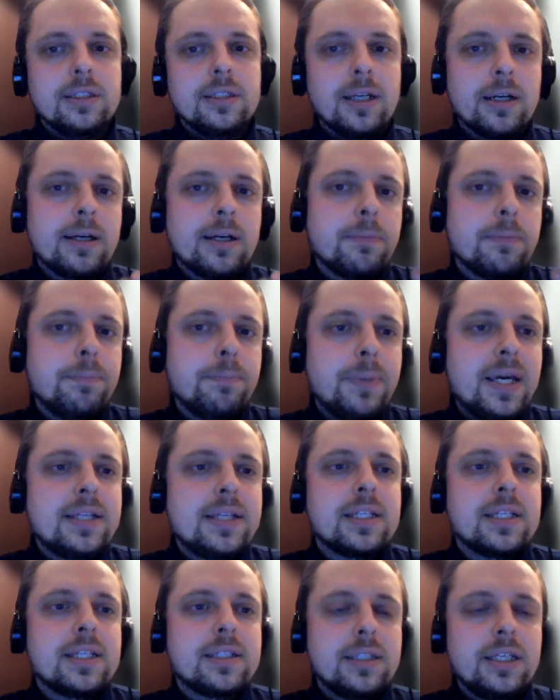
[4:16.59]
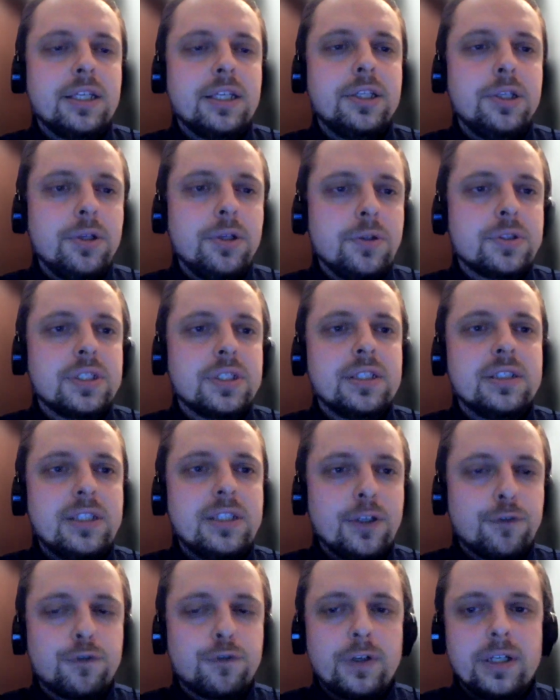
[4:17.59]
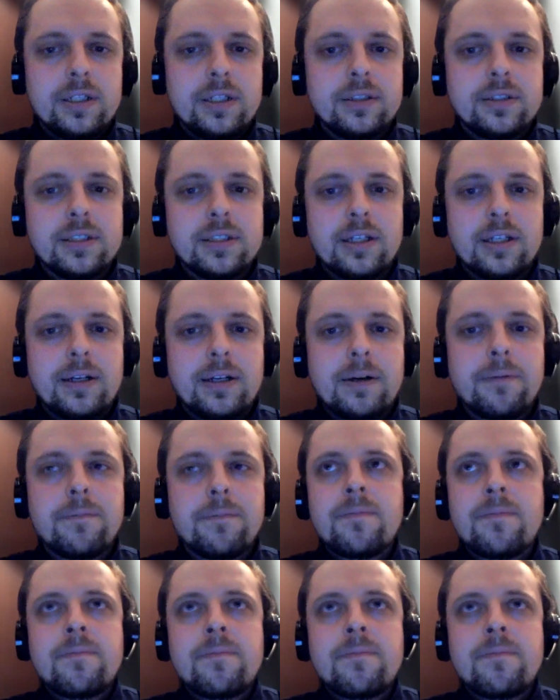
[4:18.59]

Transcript: uh, basically using different uh,